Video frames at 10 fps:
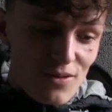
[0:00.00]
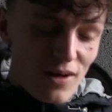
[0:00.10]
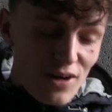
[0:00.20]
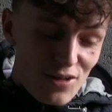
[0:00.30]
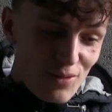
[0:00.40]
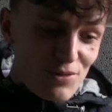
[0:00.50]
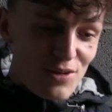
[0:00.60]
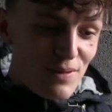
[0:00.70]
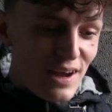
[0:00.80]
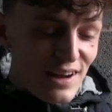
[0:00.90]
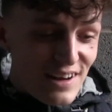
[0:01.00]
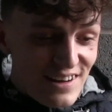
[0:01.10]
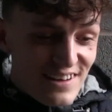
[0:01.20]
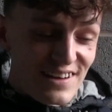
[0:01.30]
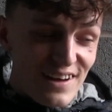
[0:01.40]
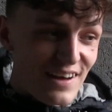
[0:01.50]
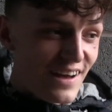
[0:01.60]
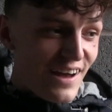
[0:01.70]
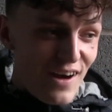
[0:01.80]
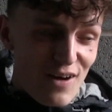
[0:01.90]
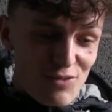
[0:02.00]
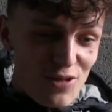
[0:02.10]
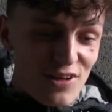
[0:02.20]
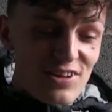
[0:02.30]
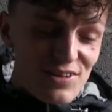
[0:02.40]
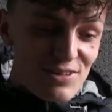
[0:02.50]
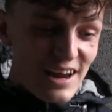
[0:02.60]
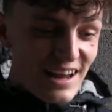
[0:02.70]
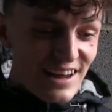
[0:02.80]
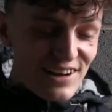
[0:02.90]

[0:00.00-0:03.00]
Well, he's come to me and I've just hit it really,